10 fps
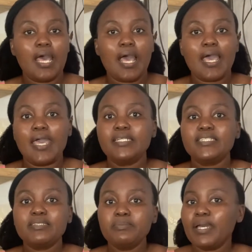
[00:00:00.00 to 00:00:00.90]
I
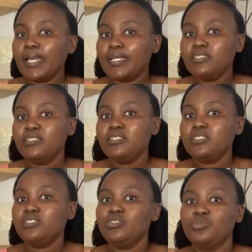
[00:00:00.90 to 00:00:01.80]
entered my
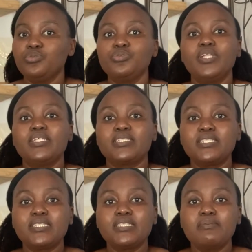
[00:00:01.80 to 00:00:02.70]
ID through their
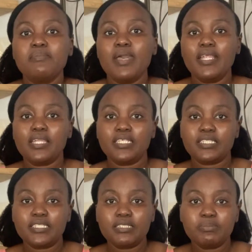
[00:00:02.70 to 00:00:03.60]
system and their
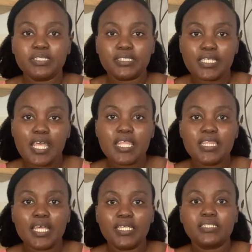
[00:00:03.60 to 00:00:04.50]
system is saying
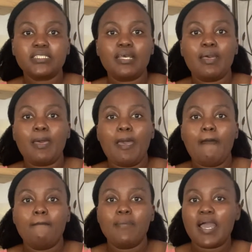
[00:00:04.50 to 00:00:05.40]
that
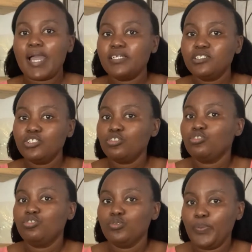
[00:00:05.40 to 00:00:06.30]
my ID is
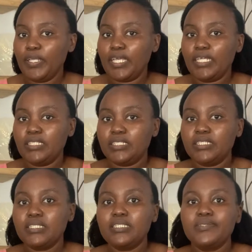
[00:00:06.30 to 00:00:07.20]

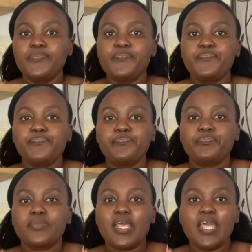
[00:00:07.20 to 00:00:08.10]
duplicated.
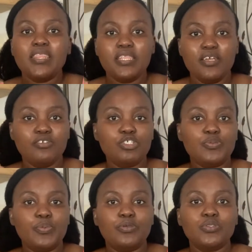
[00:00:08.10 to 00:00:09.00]
And their
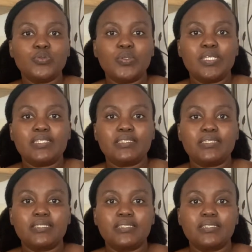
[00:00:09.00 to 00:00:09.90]
response
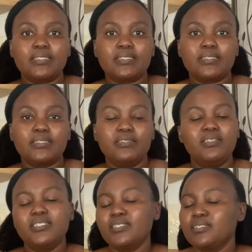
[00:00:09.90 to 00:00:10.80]
was,
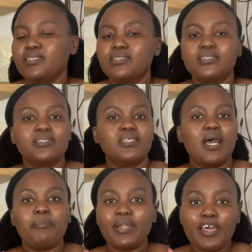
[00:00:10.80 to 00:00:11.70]
just
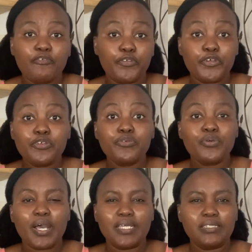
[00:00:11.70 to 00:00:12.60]
apply for a new
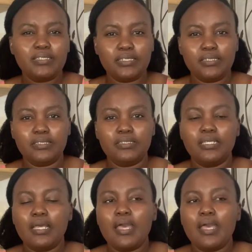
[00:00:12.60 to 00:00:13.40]
ID.